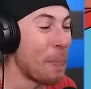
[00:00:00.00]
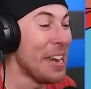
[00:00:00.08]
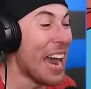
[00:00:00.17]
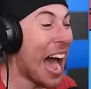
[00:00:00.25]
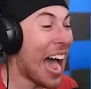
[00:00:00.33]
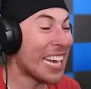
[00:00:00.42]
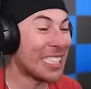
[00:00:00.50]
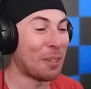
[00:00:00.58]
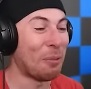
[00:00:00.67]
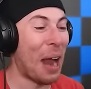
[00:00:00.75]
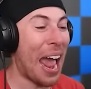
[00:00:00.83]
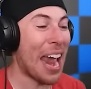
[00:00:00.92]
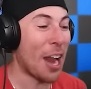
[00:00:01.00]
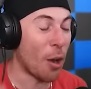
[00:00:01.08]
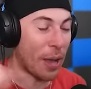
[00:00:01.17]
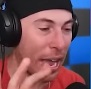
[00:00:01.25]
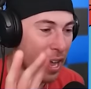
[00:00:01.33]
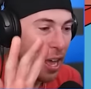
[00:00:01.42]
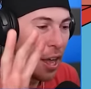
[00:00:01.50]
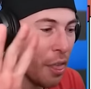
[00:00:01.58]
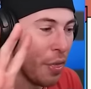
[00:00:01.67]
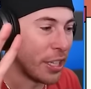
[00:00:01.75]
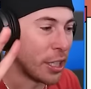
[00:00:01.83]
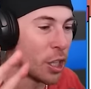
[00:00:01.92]
Nice, Red. Okay,
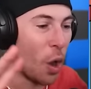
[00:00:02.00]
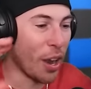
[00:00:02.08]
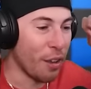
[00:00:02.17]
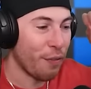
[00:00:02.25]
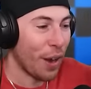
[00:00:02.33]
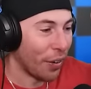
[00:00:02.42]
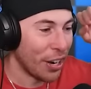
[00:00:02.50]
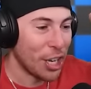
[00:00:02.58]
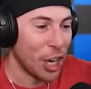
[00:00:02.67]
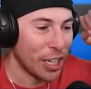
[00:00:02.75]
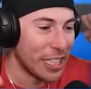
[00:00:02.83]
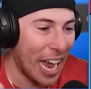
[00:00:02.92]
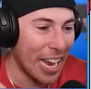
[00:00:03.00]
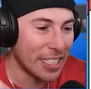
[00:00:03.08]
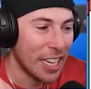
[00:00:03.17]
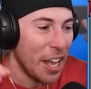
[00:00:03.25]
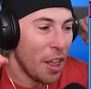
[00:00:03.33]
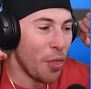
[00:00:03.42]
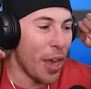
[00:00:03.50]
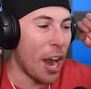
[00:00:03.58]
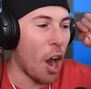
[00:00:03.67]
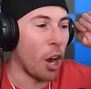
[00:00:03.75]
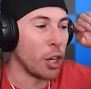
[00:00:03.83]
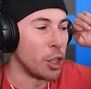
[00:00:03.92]
this is going very good, guys. They
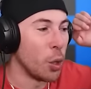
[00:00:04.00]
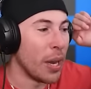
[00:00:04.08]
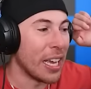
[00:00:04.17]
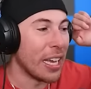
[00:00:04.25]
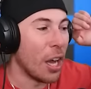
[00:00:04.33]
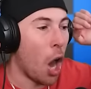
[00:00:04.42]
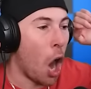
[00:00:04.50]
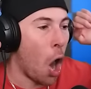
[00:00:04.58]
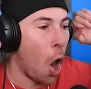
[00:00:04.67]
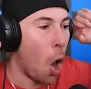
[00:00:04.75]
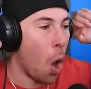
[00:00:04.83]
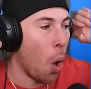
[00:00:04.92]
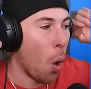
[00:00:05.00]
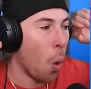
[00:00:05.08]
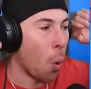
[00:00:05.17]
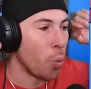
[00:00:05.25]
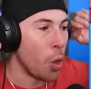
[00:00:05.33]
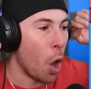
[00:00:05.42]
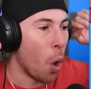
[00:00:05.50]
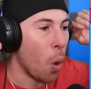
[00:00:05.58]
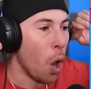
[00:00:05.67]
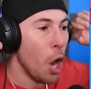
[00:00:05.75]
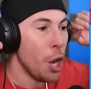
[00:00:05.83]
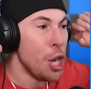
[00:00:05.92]
are doing... Oh, no.
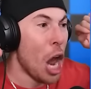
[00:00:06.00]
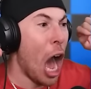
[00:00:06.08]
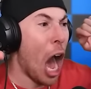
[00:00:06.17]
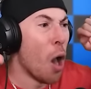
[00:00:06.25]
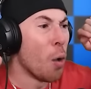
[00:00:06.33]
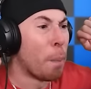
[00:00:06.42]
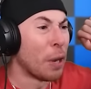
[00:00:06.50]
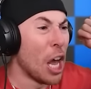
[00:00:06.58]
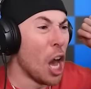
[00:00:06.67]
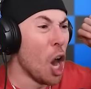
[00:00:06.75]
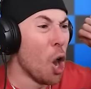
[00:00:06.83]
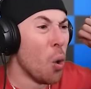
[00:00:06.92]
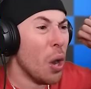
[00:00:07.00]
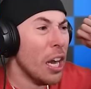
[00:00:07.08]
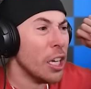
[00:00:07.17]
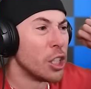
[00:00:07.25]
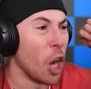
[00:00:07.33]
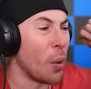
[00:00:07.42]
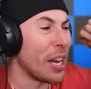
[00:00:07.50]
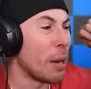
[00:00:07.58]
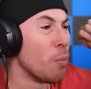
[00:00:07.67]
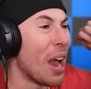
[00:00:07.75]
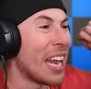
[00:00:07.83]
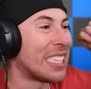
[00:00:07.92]
No, Blue! Don't eat
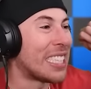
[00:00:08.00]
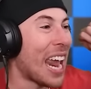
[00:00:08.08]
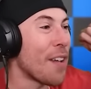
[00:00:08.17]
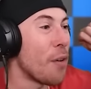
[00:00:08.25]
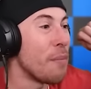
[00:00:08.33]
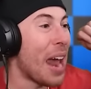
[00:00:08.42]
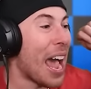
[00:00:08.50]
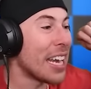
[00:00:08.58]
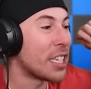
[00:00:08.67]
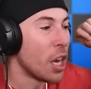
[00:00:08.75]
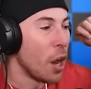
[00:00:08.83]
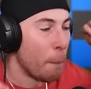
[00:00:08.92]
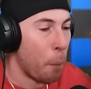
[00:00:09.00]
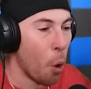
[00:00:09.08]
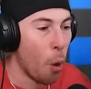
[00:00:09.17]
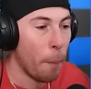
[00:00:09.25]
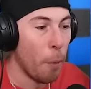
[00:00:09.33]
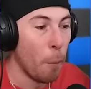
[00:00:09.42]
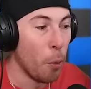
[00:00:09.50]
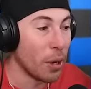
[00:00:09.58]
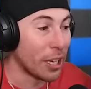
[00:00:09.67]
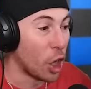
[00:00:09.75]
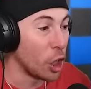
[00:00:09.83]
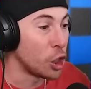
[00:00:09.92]
him, Red. Save him. Nice. Cool, cool, cool.
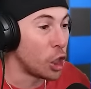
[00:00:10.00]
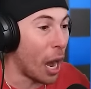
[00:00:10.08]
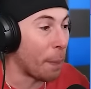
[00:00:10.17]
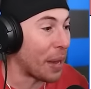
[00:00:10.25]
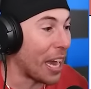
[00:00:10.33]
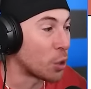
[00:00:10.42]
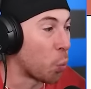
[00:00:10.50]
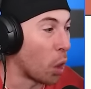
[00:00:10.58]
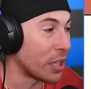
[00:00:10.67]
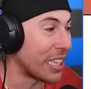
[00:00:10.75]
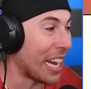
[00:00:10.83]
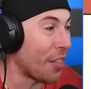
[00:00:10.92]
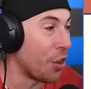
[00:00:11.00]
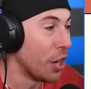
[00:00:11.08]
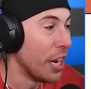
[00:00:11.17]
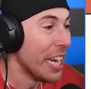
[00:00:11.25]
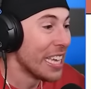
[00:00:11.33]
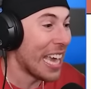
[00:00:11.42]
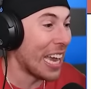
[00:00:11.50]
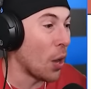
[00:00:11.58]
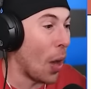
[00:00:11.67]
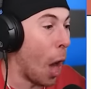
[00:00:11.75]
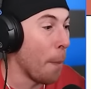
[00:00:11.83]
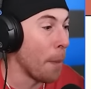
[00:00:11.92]
Good job, guys. Work together. Yellow,
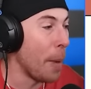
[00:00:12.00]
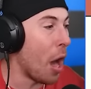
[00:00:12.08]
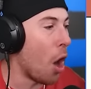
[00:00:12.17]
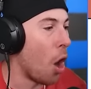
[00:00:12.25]
help him out.